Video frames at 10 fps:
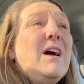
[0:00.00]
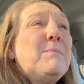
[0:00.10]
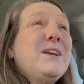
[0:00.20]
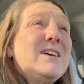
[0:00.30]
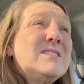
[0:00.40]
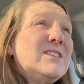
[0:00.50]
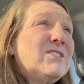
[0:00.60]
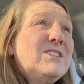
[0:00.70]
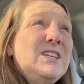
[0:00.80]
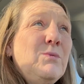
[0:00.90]
because
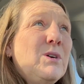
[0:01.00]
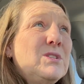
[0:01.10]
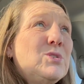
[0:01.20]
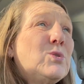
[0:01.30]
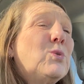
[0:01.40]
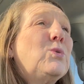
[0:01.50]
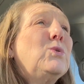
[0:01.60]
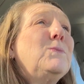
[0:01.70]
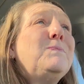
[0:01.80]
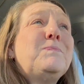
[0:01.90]
they're a D1
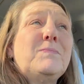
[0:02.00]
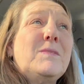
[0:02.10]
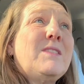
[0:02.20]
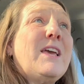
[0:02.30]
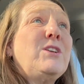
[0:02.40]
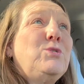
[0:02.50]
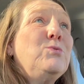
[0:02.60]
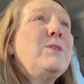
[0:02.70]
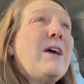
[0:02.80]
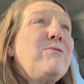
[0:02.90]
school, they
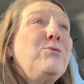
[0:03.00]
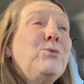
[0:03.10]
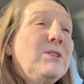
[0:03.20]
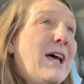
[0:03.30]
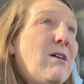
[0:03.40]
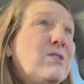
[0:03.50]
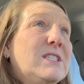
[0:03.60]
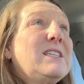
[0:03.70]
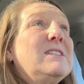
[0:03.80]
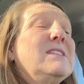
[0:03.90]
do get food
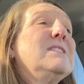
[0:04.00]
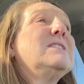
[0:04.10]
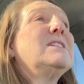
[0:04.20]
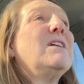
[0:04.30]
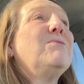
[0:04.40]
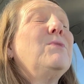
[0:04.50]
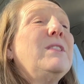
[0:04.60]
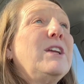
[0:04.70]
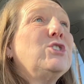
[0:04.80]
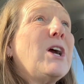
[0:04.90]
allowances and stuff when
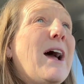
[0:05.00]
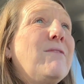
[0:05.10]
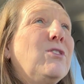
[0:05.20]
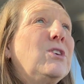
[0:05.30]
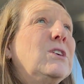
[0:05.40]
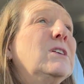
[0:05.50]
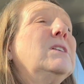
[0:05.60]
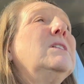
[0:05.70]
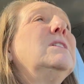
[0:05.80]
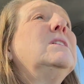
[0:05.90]
they travel,
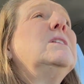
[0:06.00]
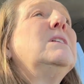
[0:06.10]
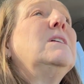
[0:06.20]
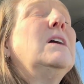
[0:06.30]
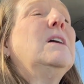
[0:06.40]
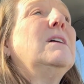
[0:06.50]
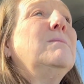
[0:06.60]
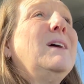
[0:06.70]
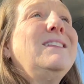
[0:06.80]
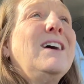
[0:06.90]

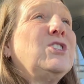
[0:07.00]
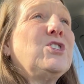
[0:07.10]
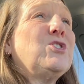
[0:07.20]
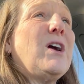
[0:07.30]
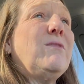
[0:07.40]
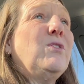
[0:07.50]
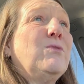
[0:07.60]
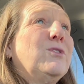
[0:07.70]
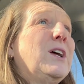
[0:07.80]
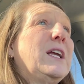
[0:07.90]
and not just travel
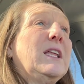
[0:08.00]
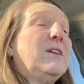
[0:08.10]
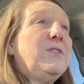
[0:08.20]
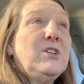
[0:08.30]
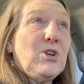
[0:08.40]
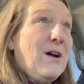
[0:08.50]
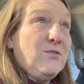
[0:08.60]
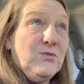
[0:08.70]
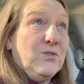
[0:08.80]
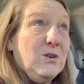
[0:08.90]
overnight. Like if he
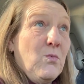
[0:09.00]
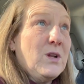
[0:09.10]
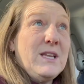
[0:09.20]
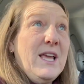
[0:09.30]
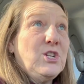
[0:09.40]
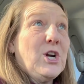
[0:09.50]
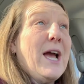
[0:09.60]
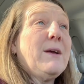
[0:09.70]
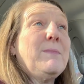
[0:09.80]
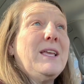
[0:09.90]
travels for a one-day
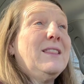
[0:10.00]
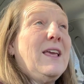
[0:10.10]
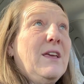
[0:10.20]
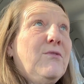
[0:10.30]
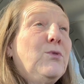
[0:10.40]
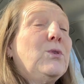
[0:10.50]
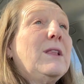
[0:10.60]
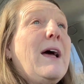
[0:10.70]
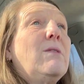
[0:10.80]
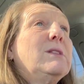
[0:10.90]
track meet, they get food
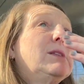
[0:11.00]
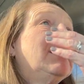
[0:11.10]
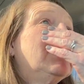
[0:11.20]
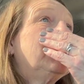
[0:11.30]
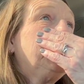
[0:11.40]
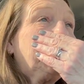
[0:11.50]
allowances,